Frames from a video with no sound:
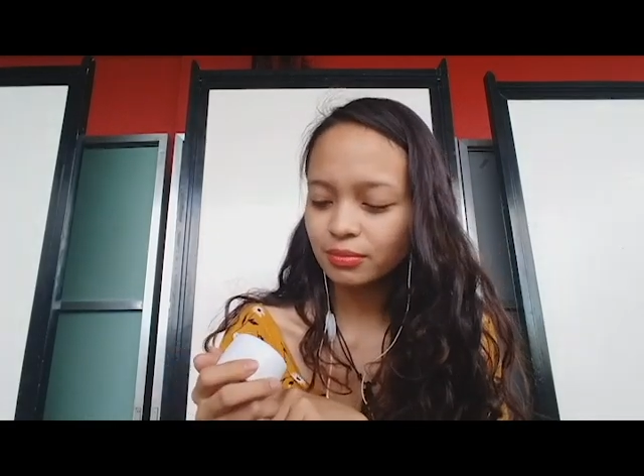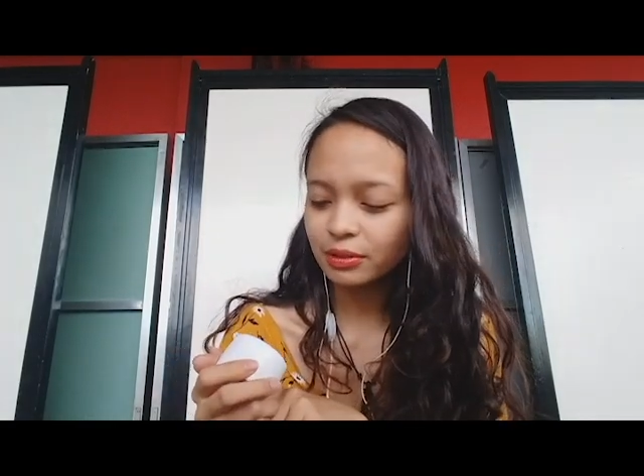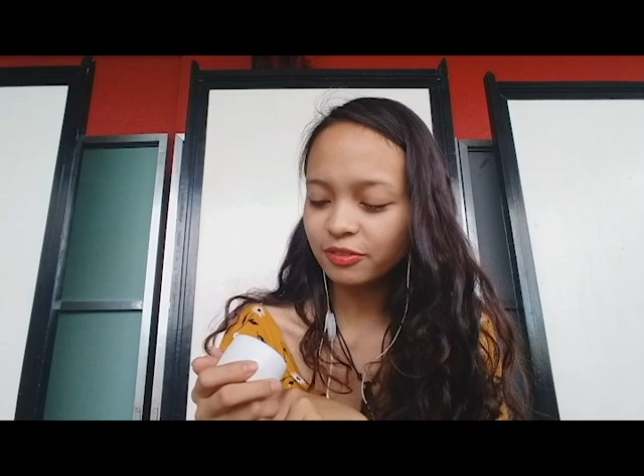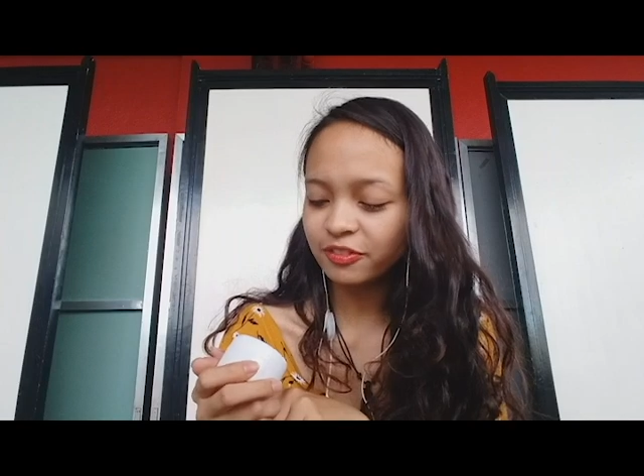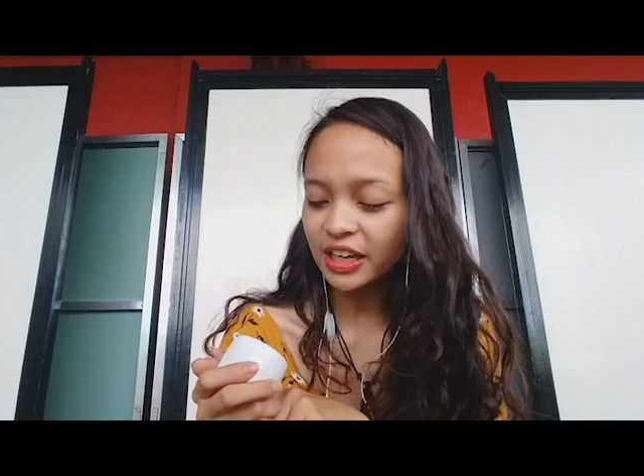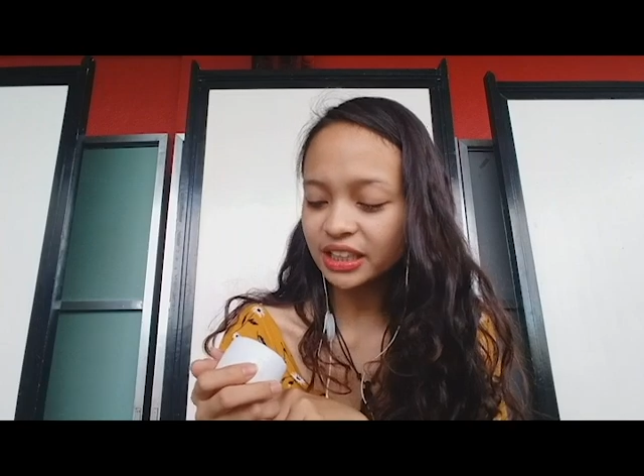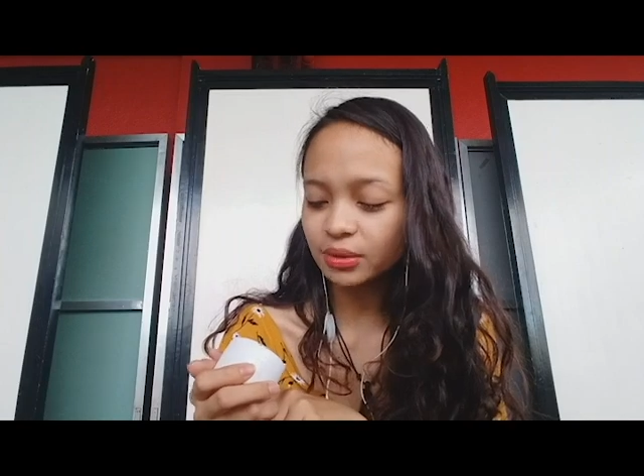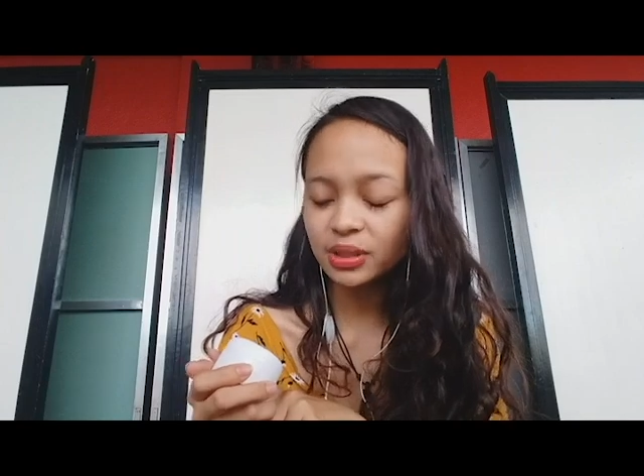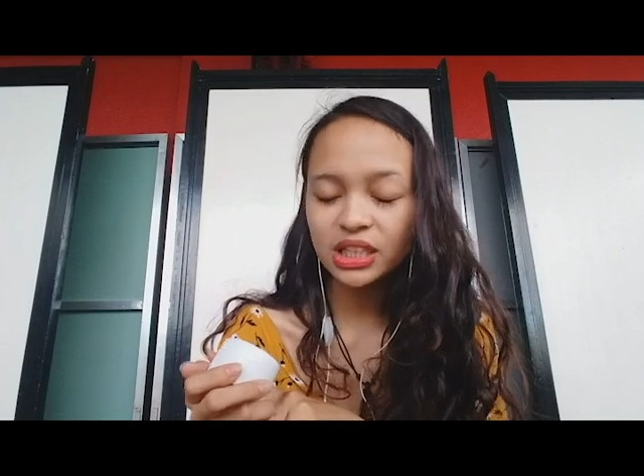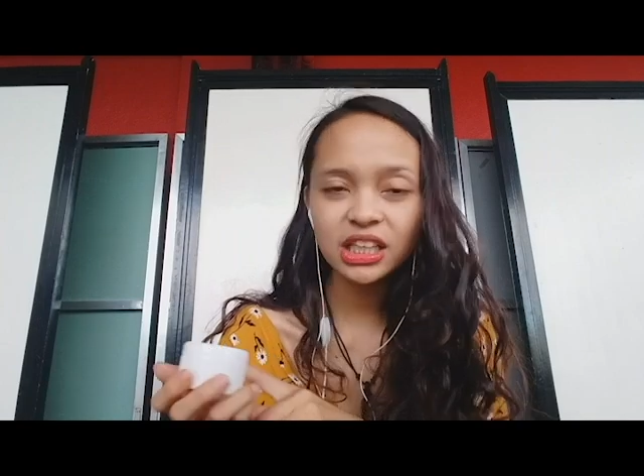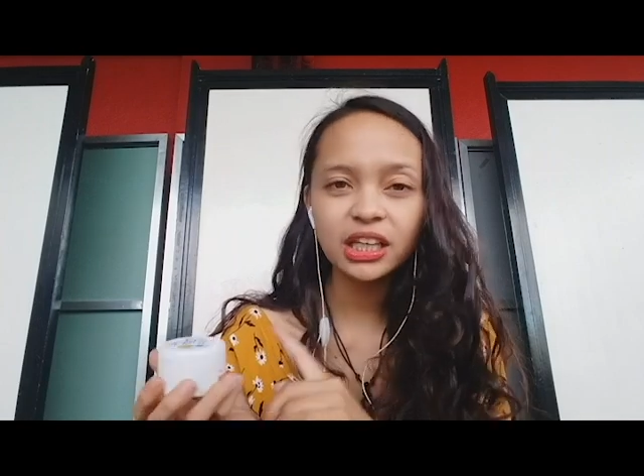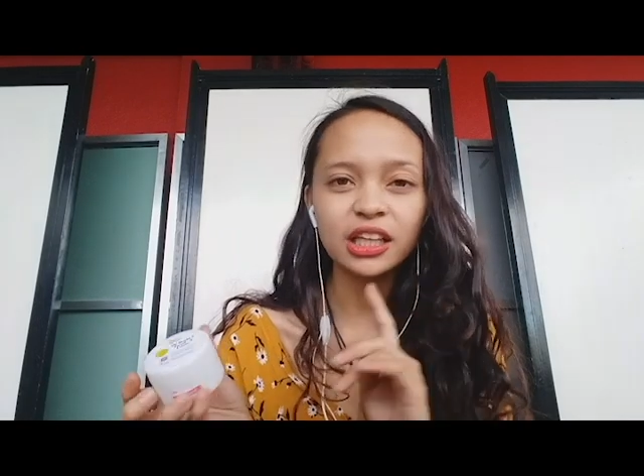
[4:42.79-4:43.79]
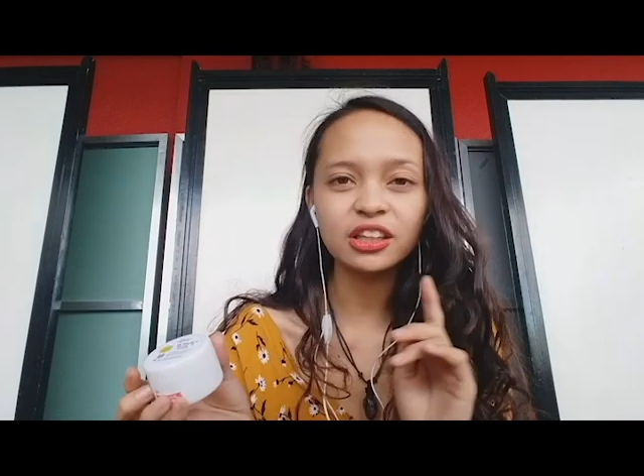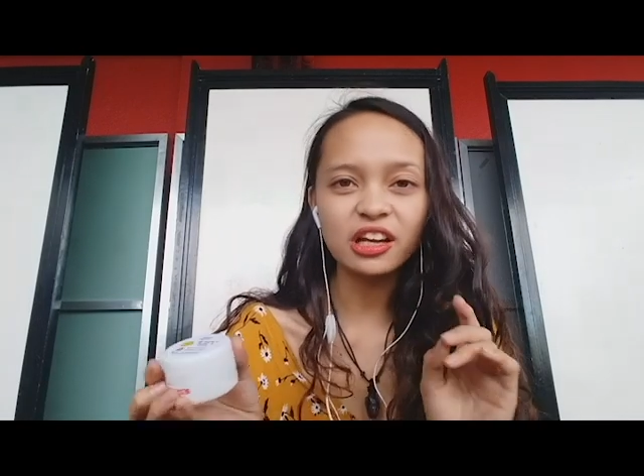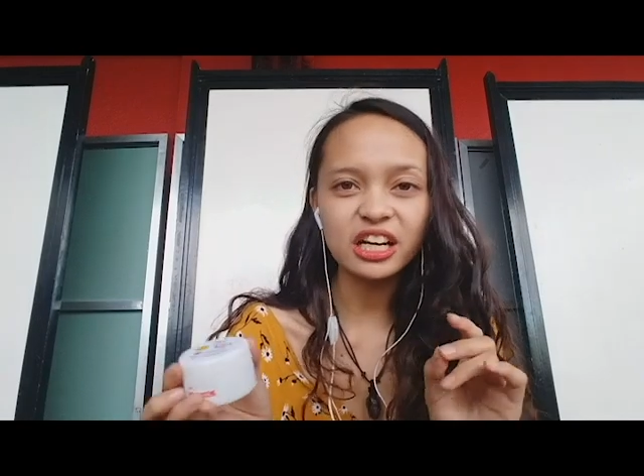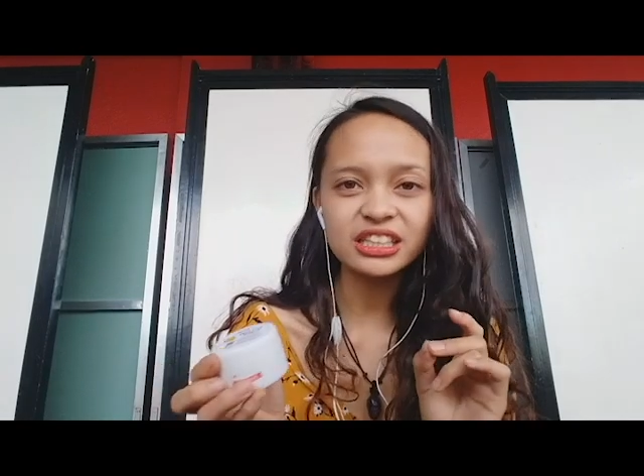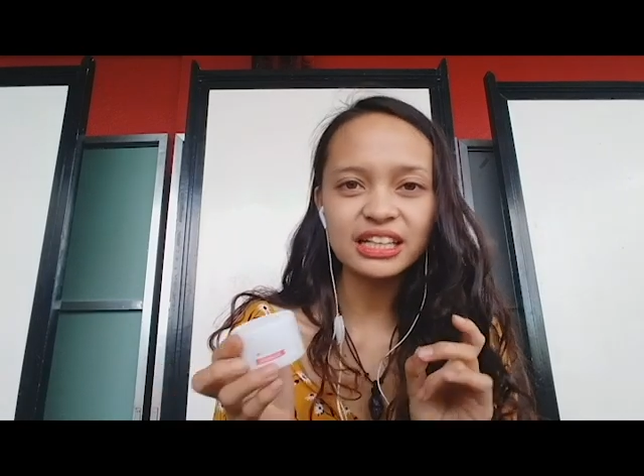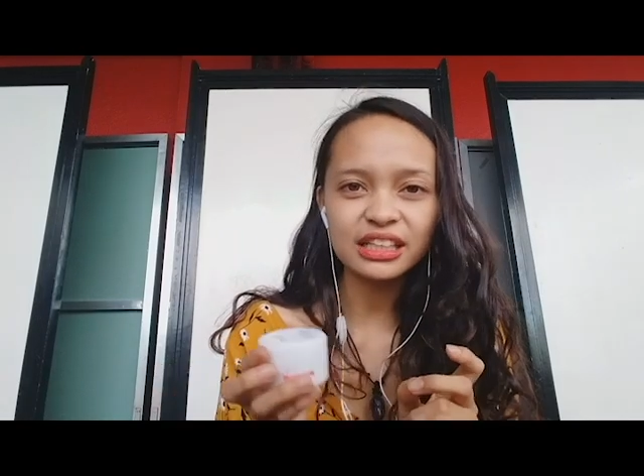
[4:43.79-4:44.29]
vitamin E and
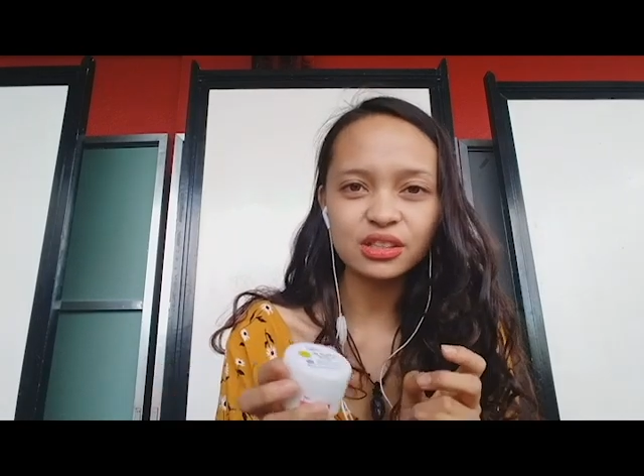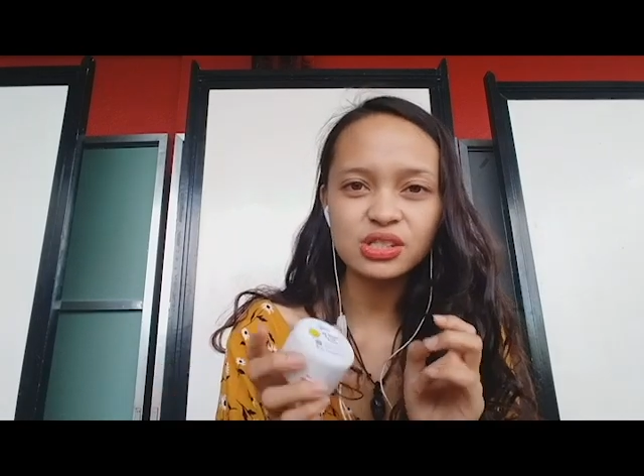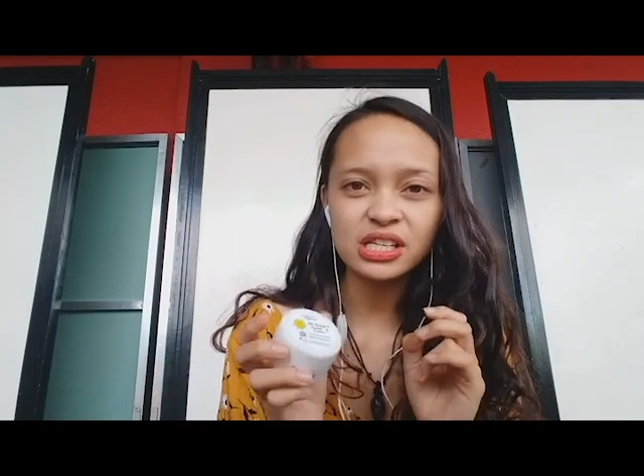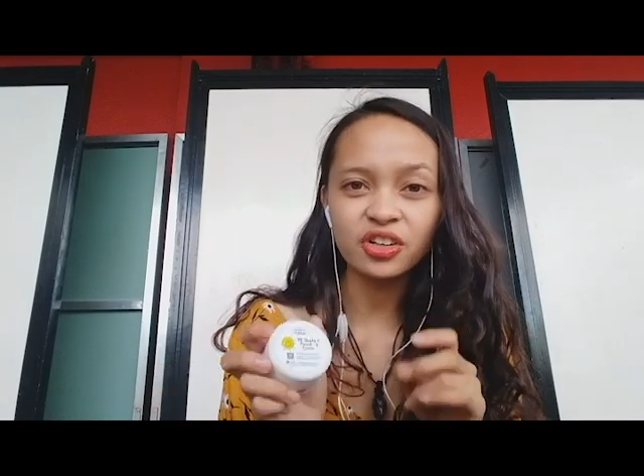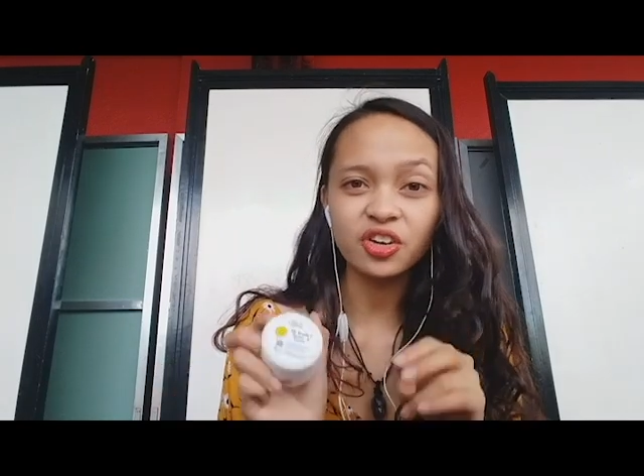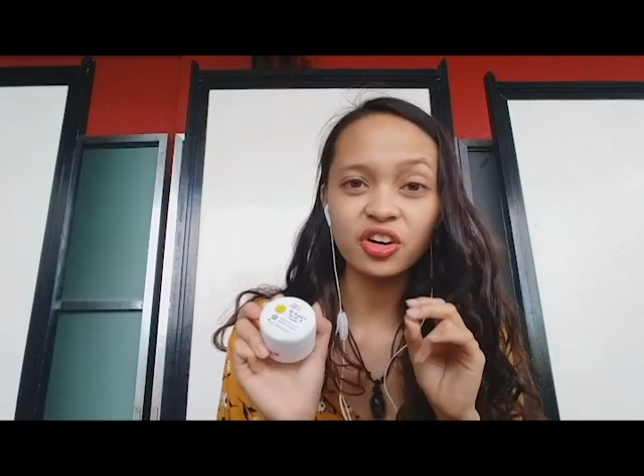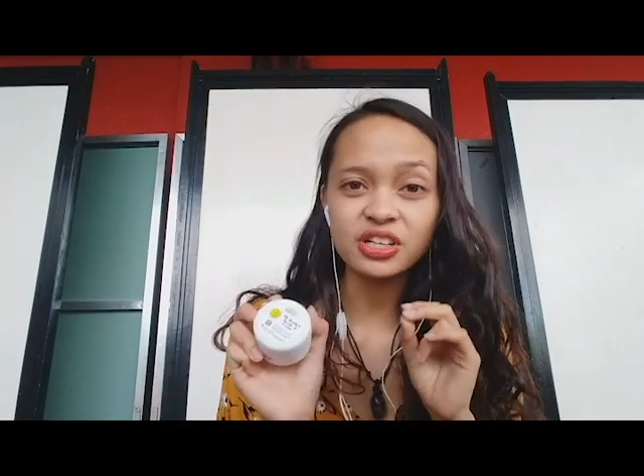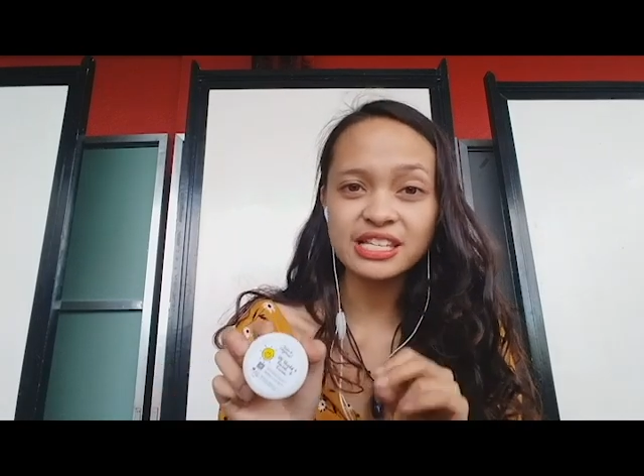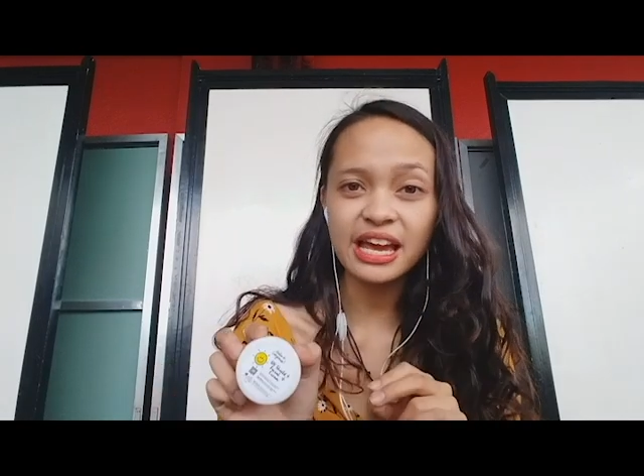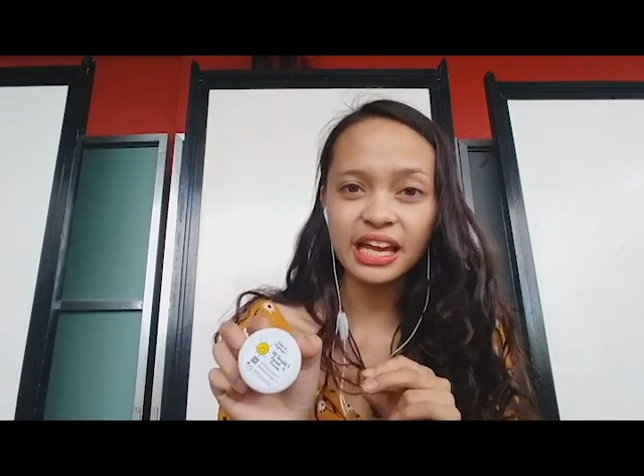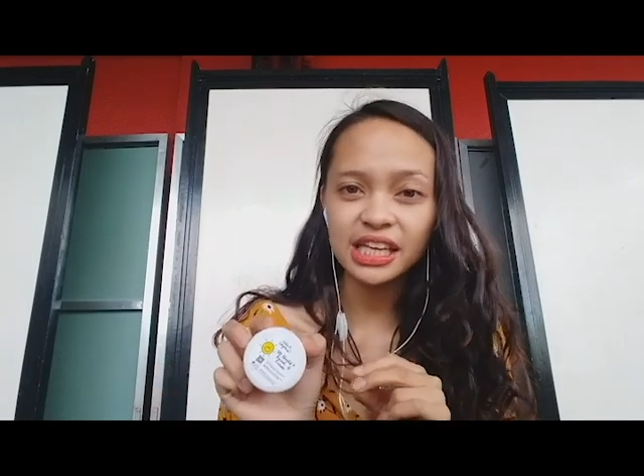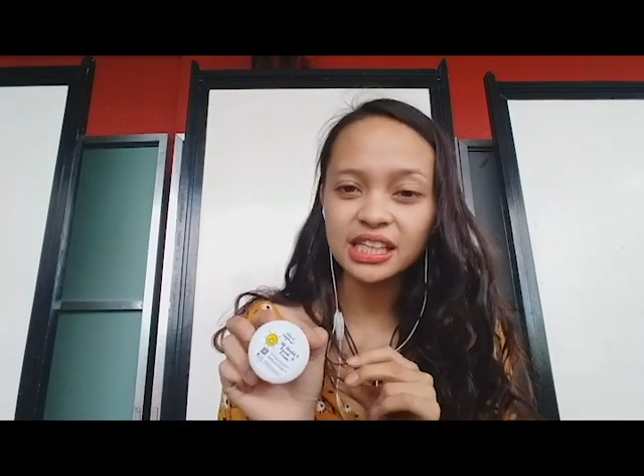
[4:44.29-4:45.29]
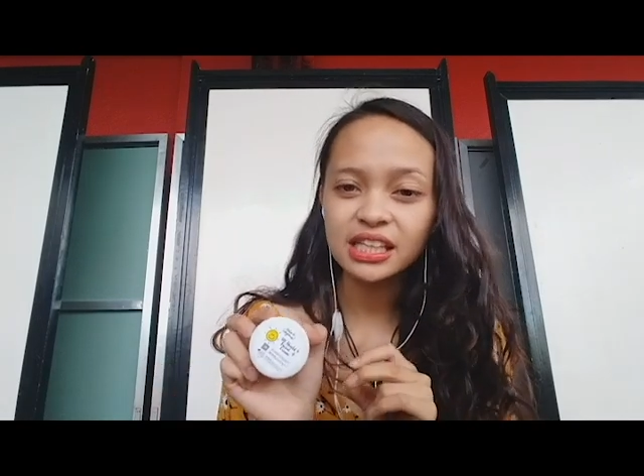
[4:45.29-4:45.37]
non-nano zinc oxide.